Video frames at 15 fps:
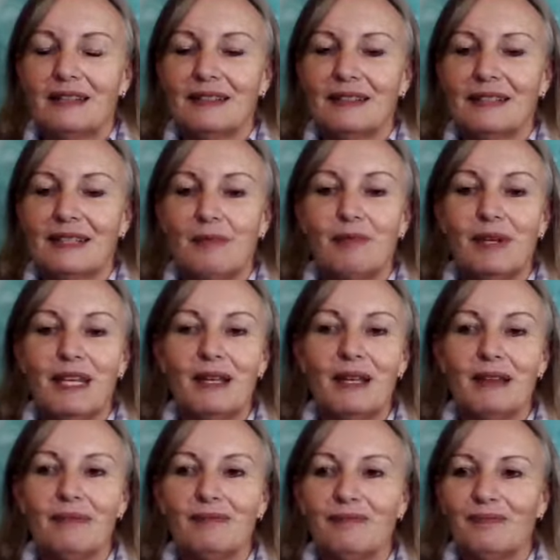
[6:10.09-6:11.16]

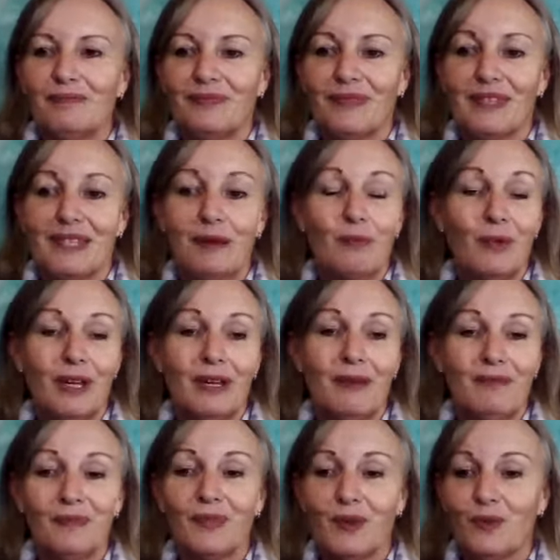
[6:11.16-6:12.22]
somebody somewhere
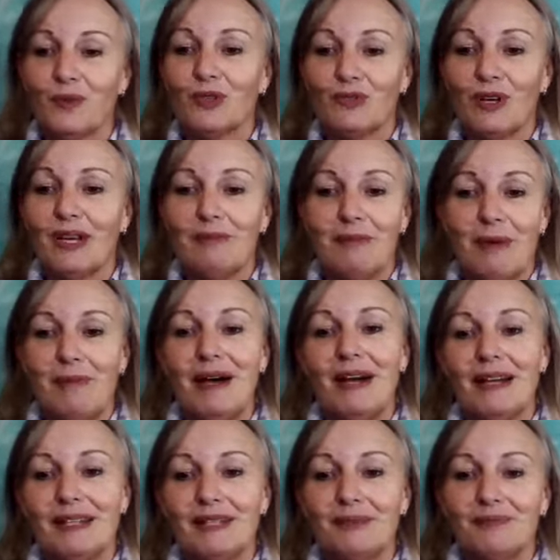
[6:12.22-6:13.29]
was reading my
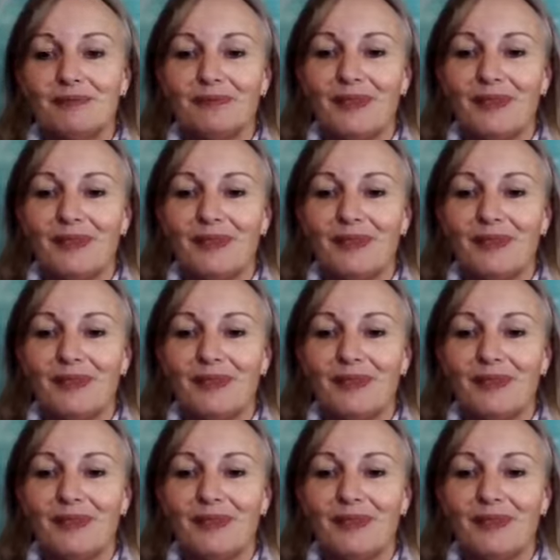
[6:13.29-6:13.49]
mind.